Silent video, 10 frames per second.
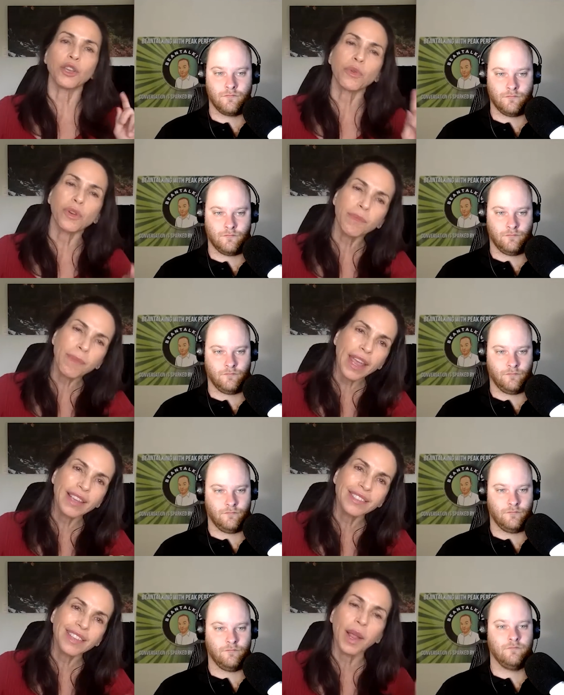Speaker 1: were
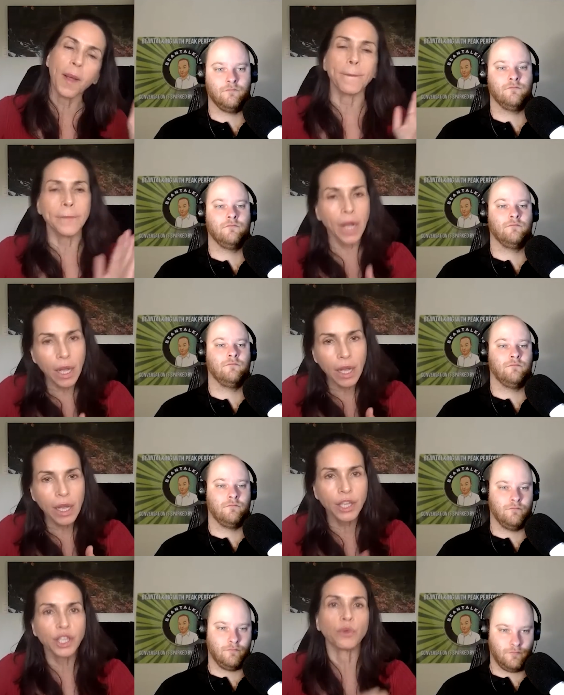amazing,
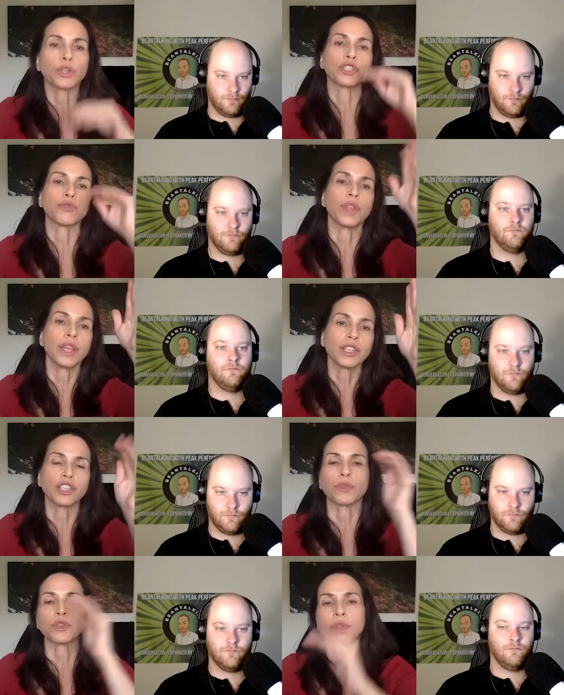but you were too this,
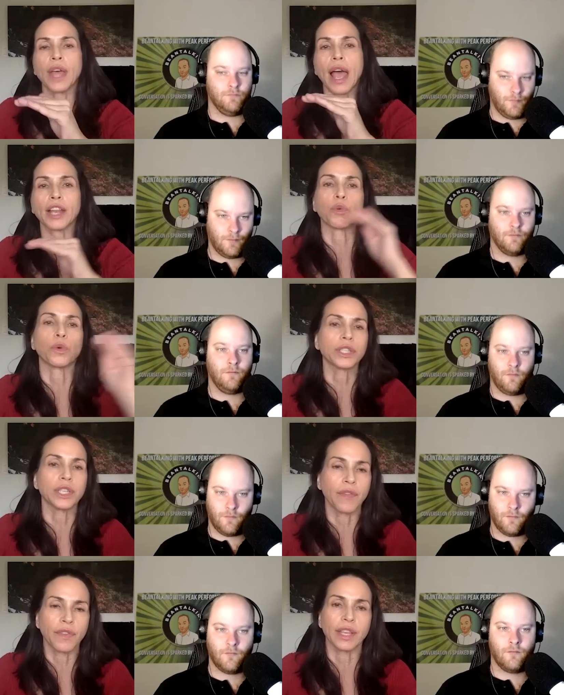you were too that, you weren't
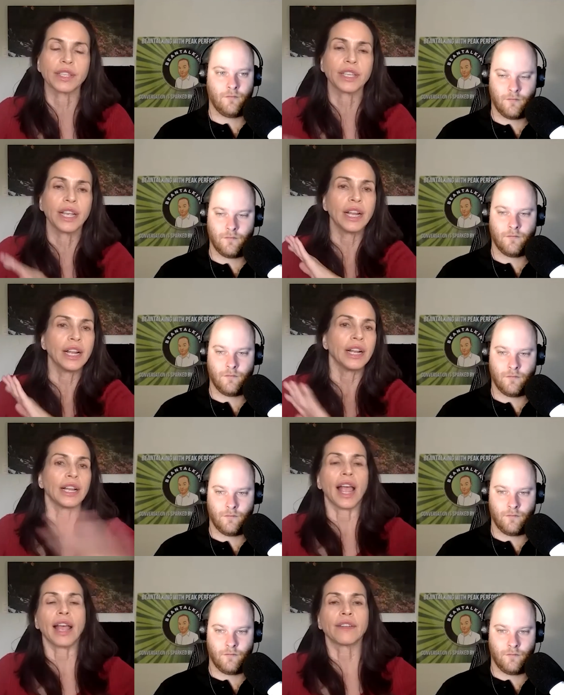enough of this.
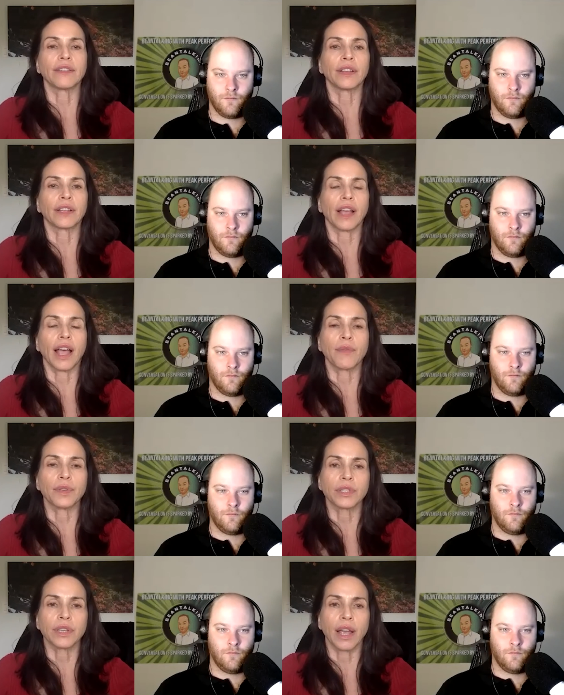And I
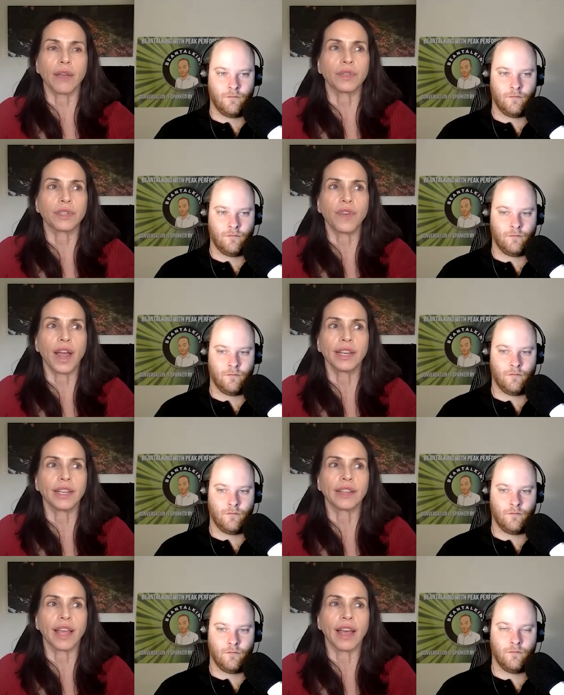was
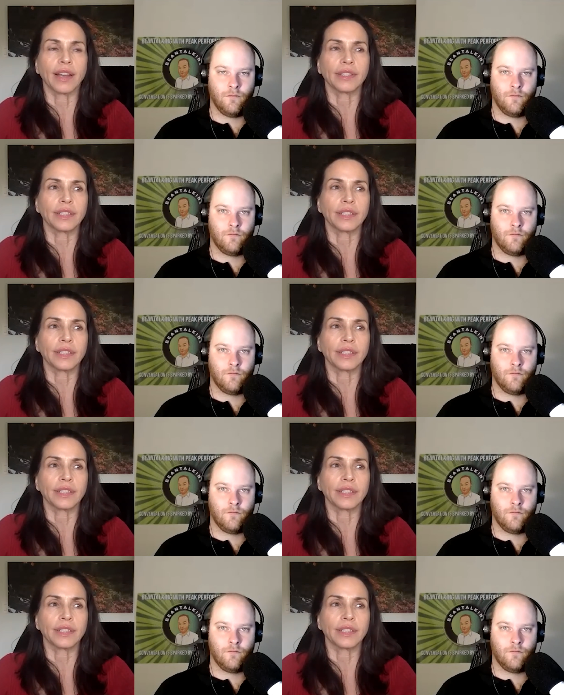finding that,